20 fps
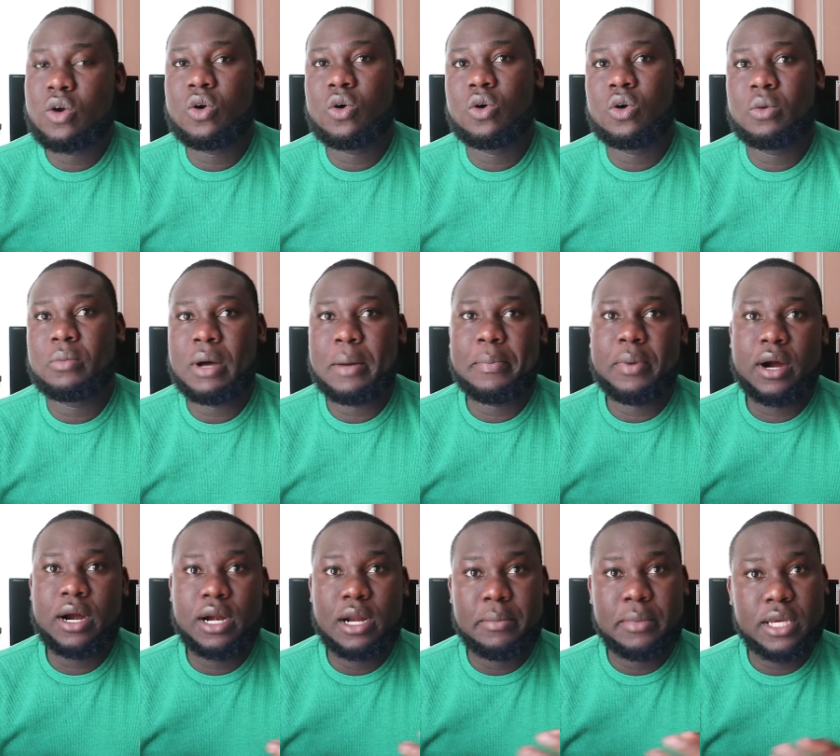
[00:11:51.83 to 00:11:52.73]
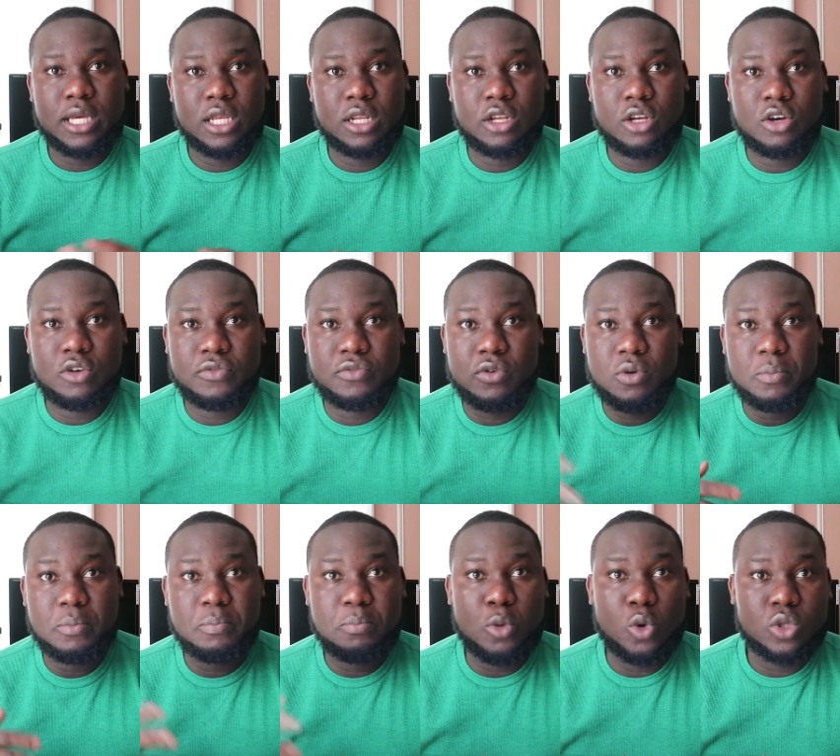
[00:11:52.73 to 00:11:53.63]
oh, my partner making enough
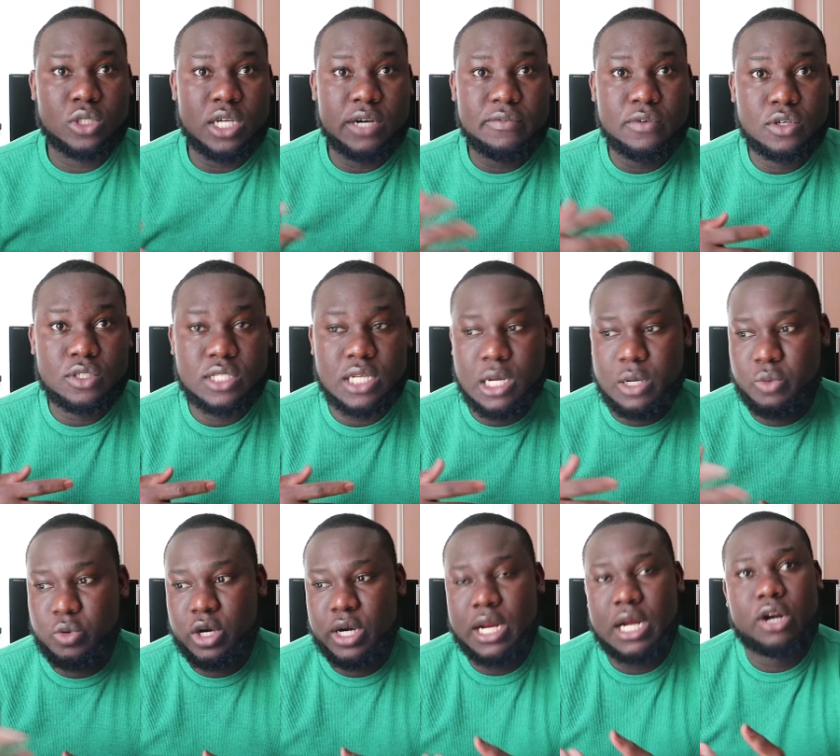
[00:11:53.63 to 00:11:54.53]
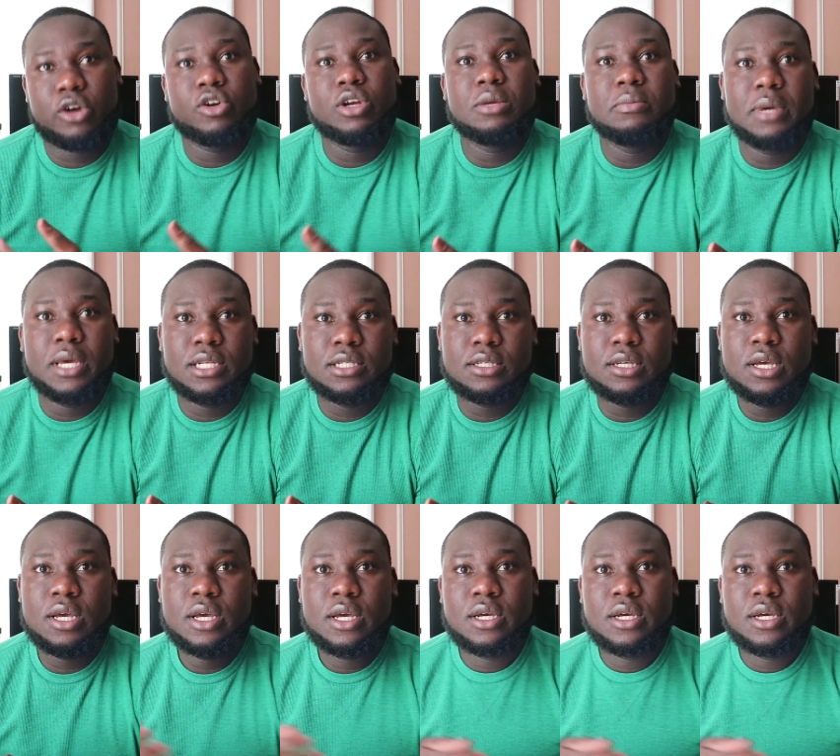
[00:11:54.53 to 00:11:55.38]
for both of us and we're in agreement